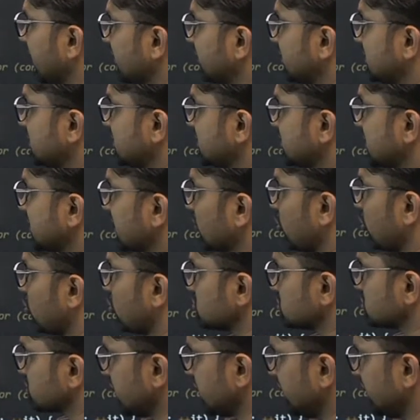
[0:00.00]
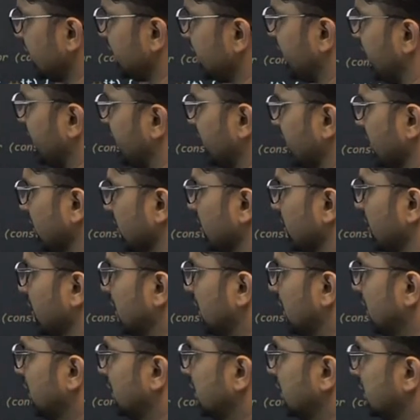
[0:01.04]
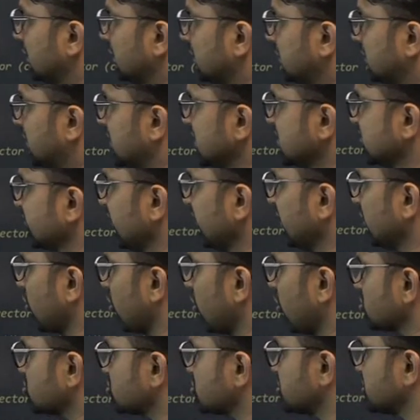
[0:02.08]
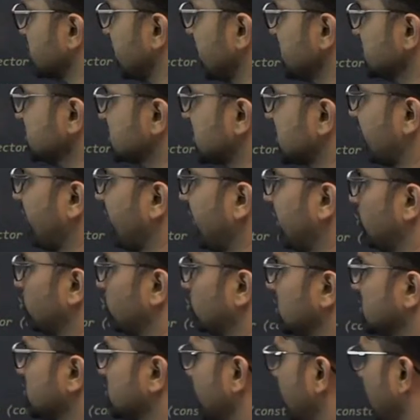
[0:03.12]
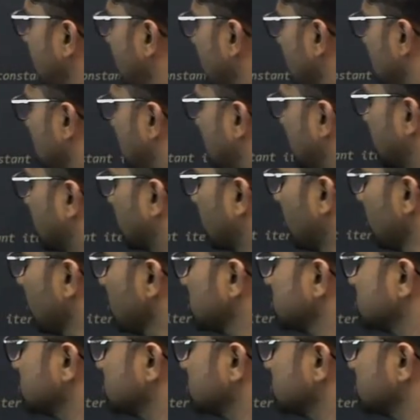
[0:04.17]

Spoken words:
this is a constant iterator. This will not change the value. This will not